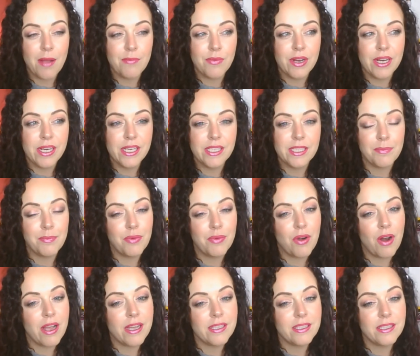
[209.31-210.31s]
I'm really
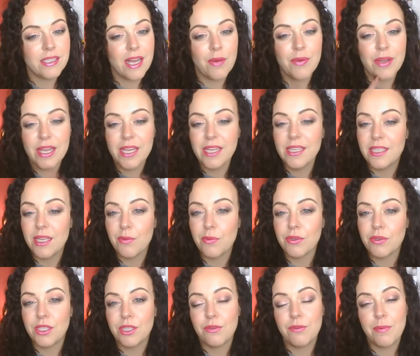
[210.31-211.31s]
surprised how easy it
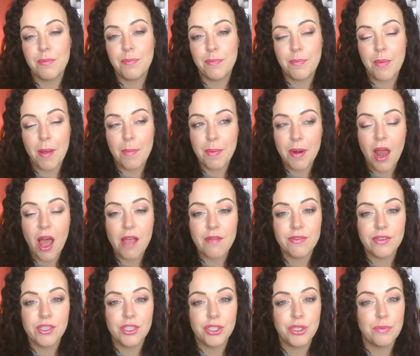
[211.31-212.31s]
was to apply
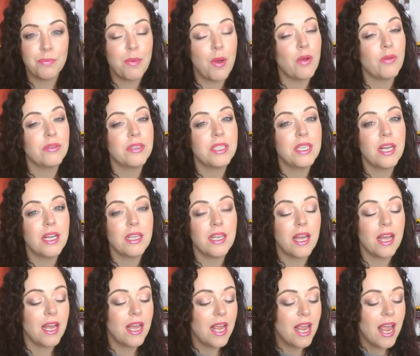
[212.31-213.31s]
for such a bold
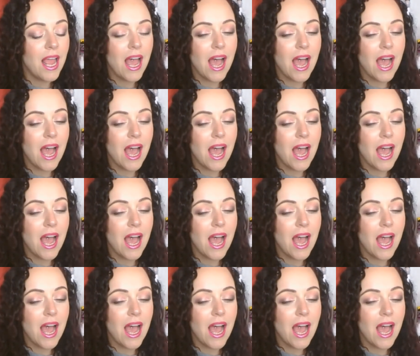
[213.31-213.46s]
colour,